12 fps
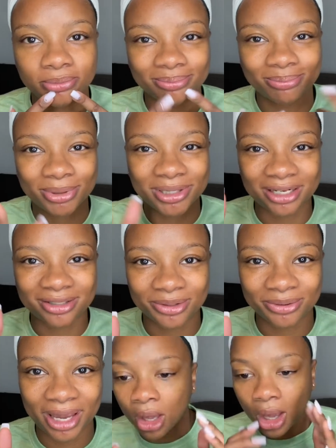but that's
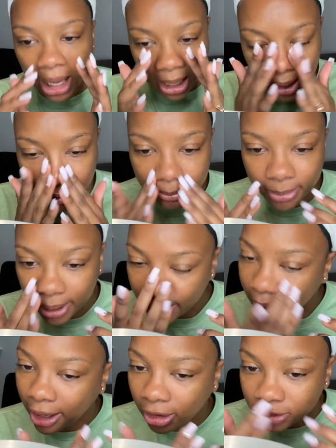okay.
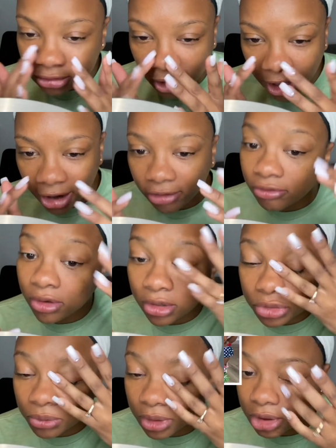I also have
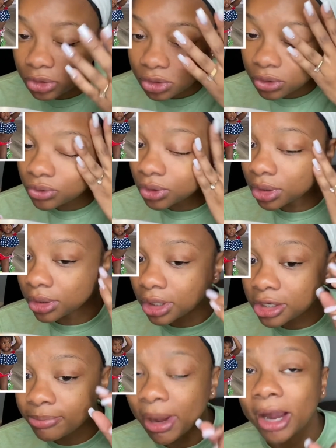3 children in
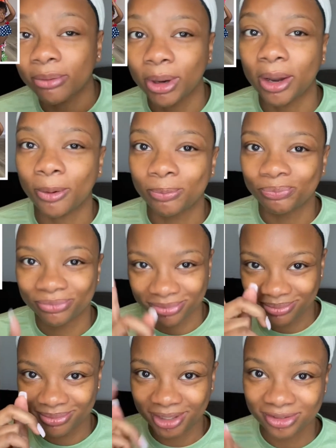the background.
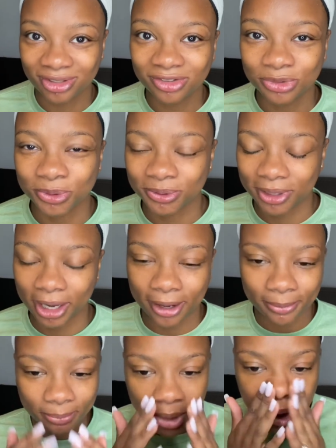That's also okay.
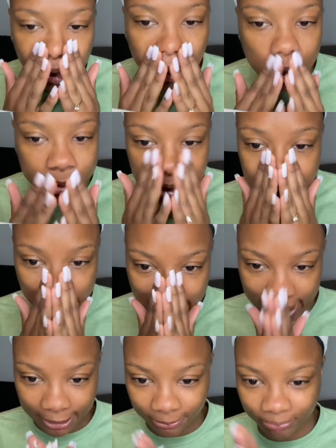Today,